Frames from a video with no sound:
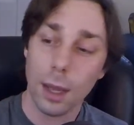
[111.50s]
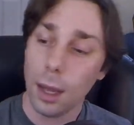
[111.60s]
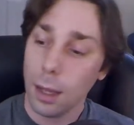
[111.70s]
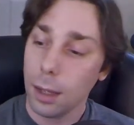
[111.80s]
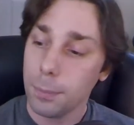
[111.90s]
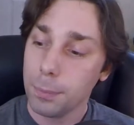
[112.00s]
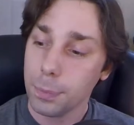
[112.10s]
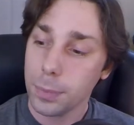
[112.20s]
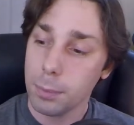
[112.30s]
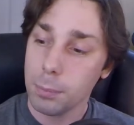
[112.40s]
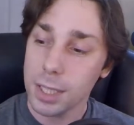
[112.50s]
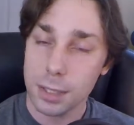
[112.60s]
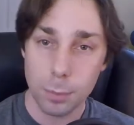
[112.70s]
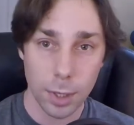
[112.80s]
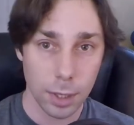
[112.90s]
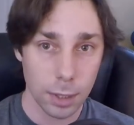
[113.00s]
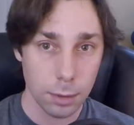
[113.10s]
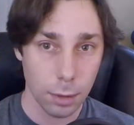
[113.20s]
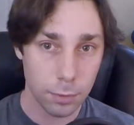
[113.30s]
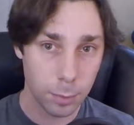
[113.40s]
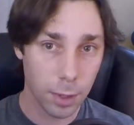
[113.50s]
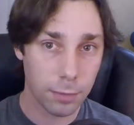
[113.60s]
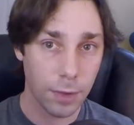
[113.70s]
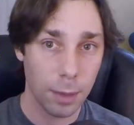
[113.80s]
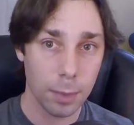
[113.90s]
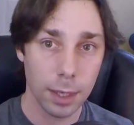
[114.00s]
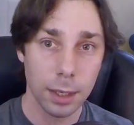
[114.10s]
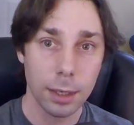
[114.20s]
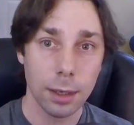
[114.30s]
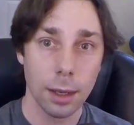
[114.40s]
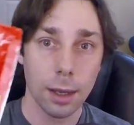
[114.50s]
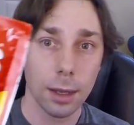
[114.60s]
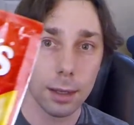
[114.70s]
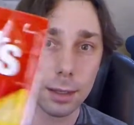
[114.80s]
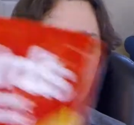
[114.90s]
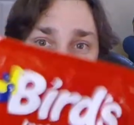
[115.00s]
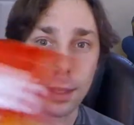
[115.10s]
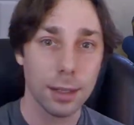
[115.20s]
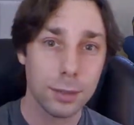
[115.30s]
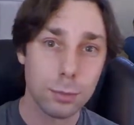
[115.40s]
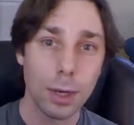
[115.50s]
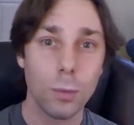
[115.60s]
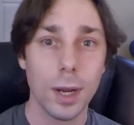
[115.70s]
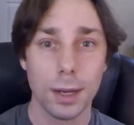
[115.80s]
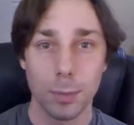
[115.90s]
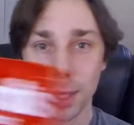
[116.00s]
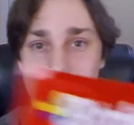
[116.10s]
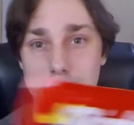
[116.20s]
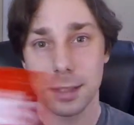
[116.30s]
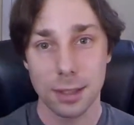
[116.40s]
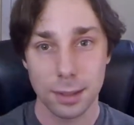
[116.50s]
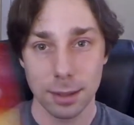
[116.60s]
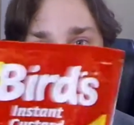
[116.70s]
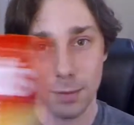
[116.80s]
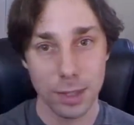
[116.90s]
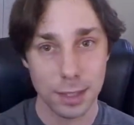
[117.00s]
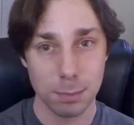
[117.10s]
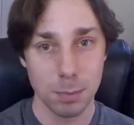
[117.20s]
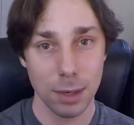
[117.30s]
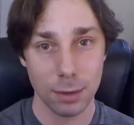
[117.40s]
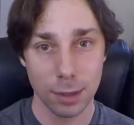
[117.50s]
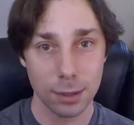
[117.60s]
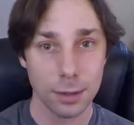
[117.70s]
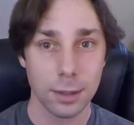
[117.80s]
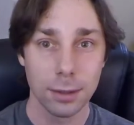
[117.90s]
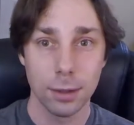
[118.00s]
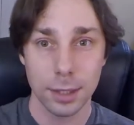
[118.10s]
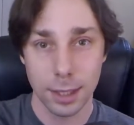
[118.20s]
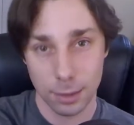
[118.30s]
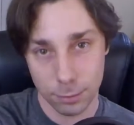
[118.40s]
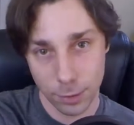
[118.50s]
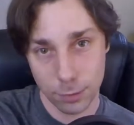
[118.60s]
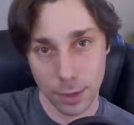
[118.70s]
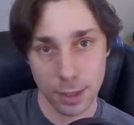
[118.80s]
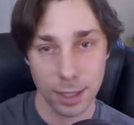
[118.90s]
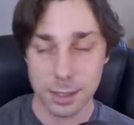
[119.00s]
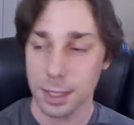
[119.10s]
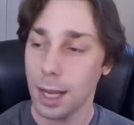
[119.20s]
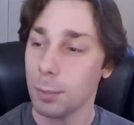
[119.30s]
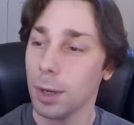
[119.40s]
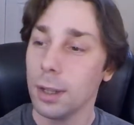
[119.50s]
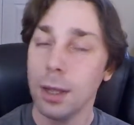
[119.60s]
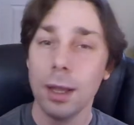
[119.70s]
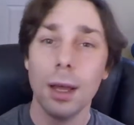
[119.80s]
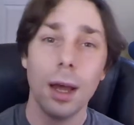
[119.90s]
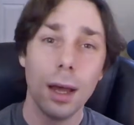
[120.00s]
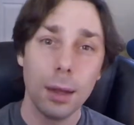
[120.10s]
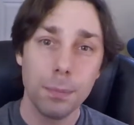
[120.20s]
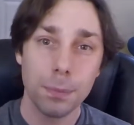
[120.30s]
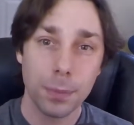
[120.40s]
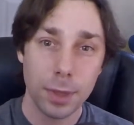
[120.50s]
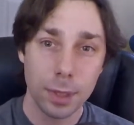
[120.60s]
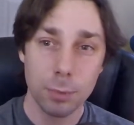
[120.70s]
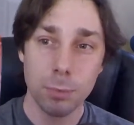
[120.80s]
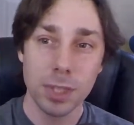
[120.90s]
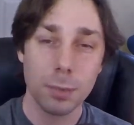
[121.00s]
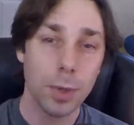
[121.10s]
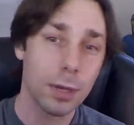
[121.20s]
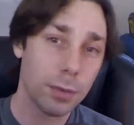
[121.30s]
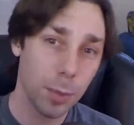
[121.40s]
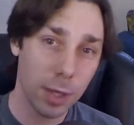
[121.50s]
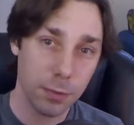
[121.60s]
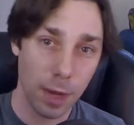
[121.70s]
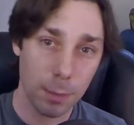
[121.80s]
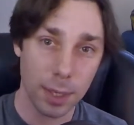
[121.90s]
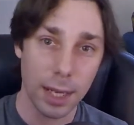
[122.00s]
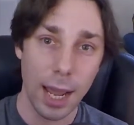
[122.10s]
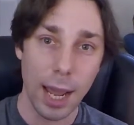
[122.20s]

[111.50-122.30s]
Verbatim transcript: Mr. Bird of the Bird family, it's really weird because everything's mirrored on the little viewfinder next to the camera. Mr. Bird of the Bird's family,